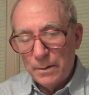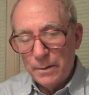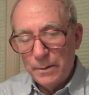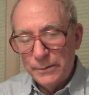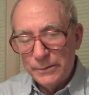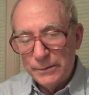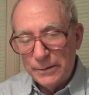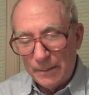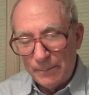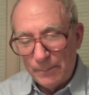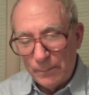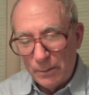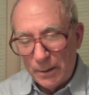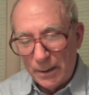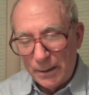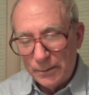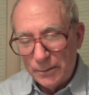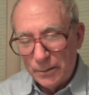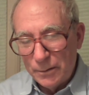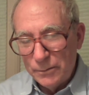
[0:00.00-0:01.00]

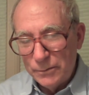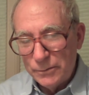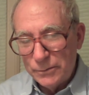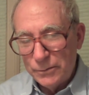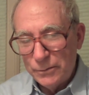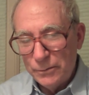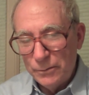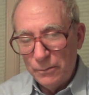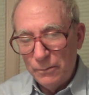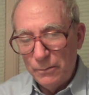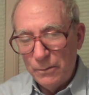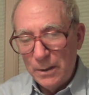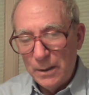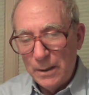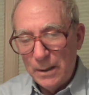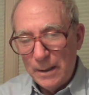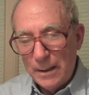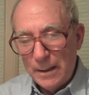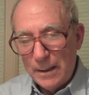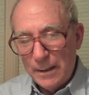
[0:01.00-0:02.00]
separate those two,
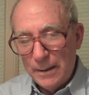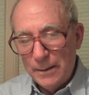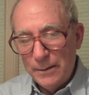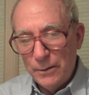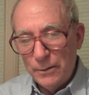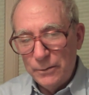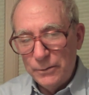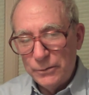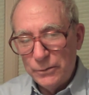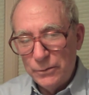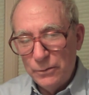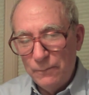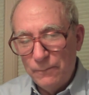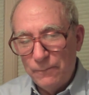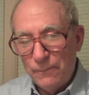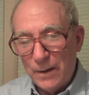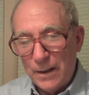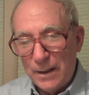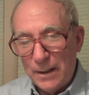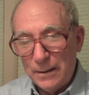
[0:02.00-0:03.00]
and those two
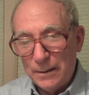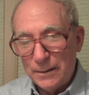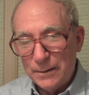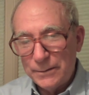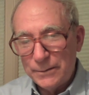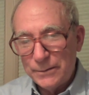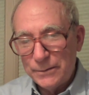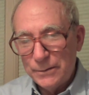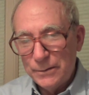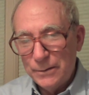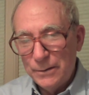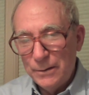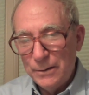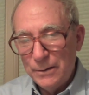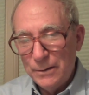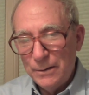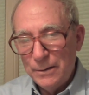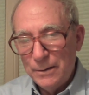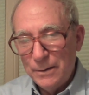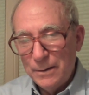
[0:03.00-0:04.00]
files
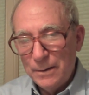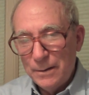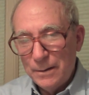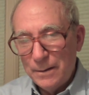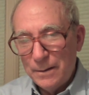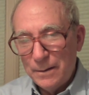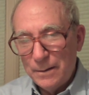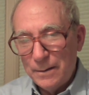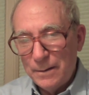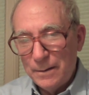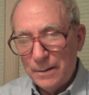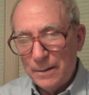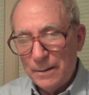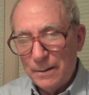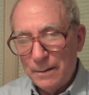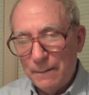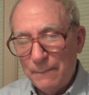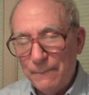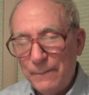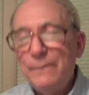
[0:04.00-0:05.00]

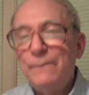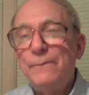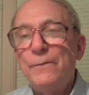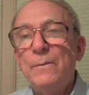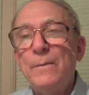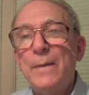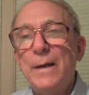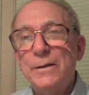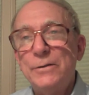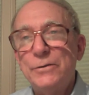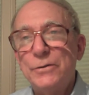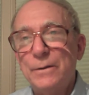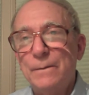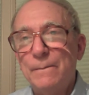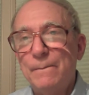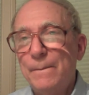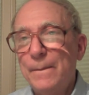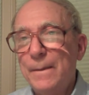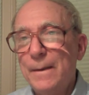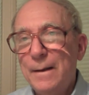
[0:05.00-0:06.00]
of information
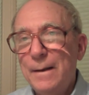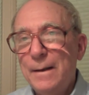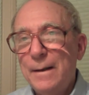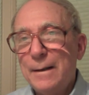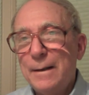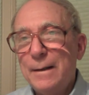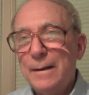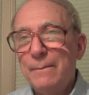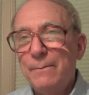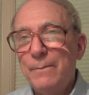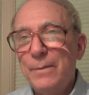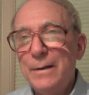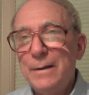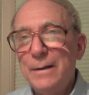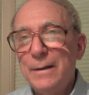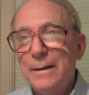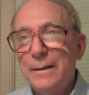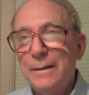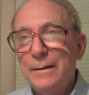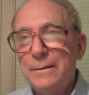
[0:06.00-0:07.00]
can be
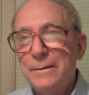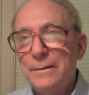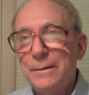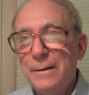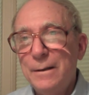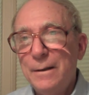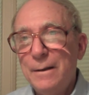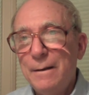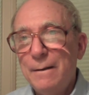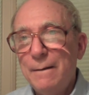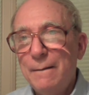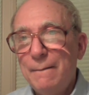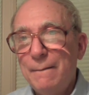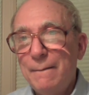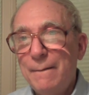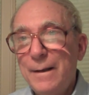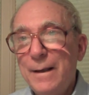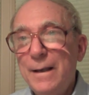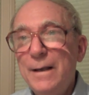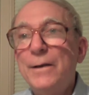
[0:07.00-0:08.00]
linked
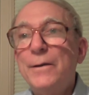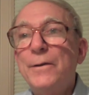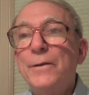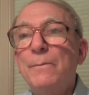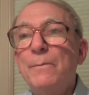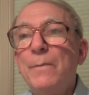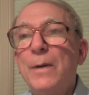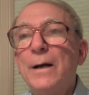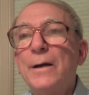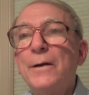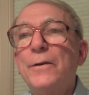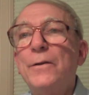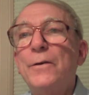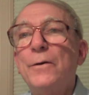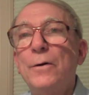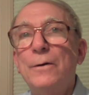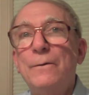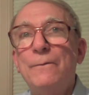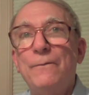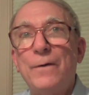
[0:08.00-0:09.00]
by a
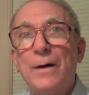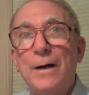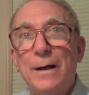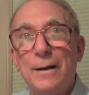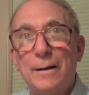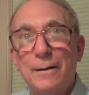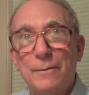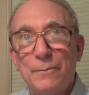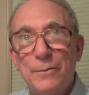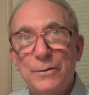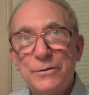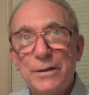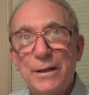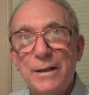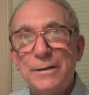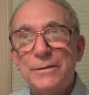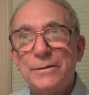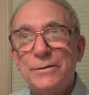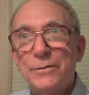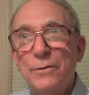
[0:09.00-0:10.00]
third file, which
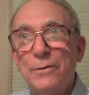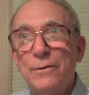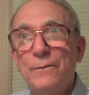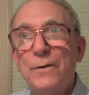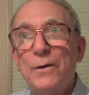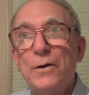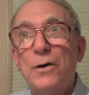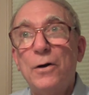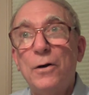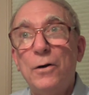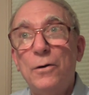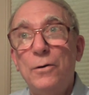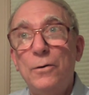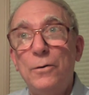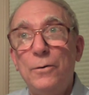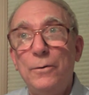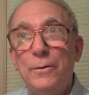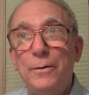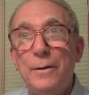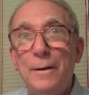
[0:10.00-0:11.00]
has sort of the
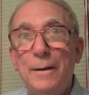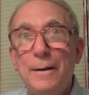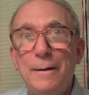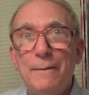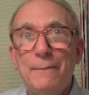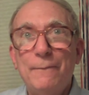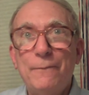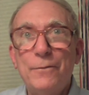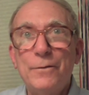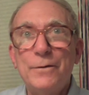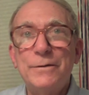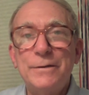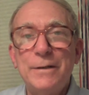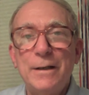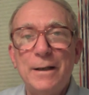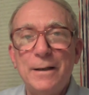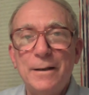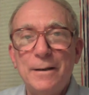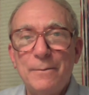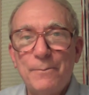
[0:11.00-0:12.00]
code for
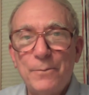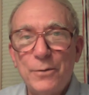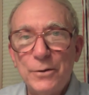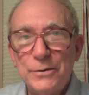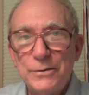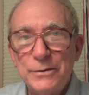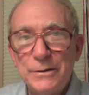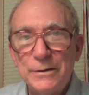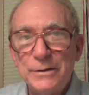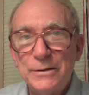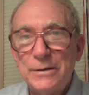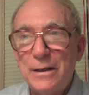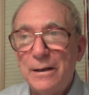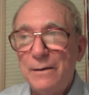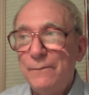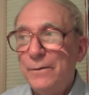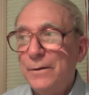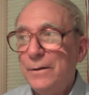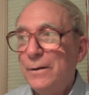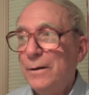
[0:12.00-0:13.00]
saying that person
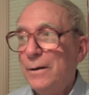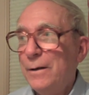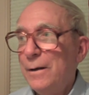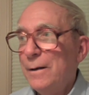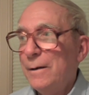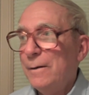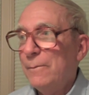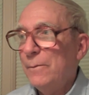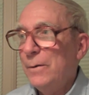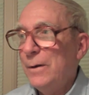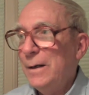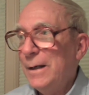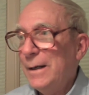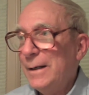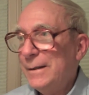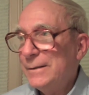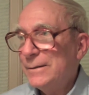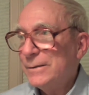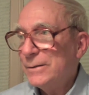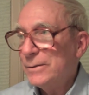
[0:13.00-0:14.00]
7
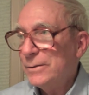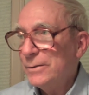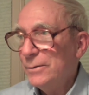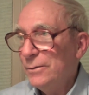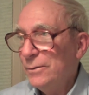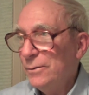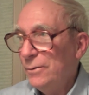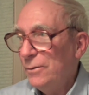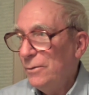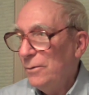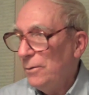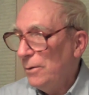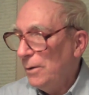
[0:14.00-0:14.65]
relates to